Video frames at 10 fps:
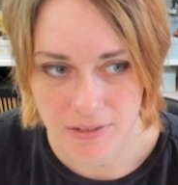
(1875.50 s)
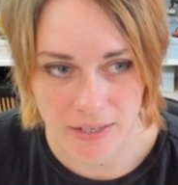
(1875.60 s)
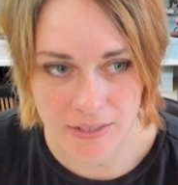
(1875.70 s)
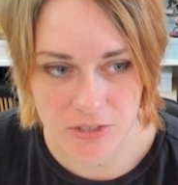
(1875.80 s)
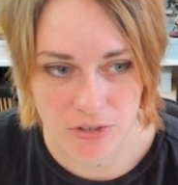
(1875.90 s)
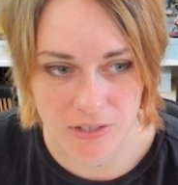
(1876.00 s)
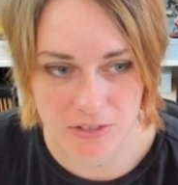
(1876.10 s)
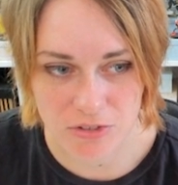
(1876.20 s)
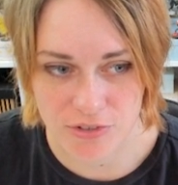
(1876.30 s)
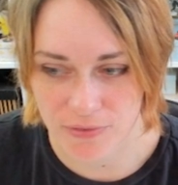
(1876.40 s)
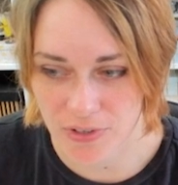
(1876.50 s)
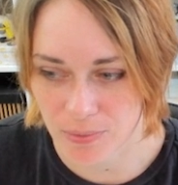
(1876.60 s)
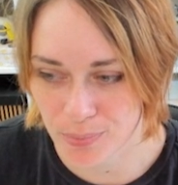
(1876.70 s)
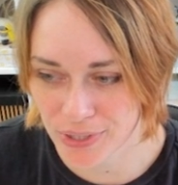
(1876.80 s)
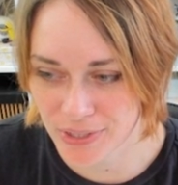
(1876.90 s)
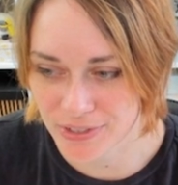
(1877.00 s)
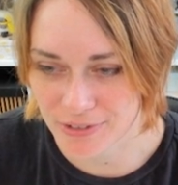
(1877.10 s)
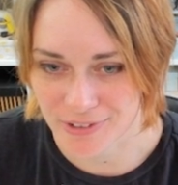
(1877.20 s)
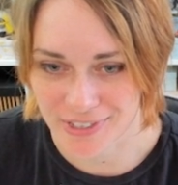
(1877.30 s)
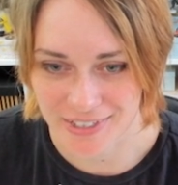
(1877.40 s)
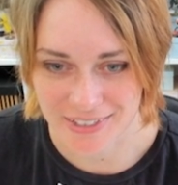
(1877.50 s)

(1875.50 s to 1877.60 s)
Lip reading: and it turned into something completely different.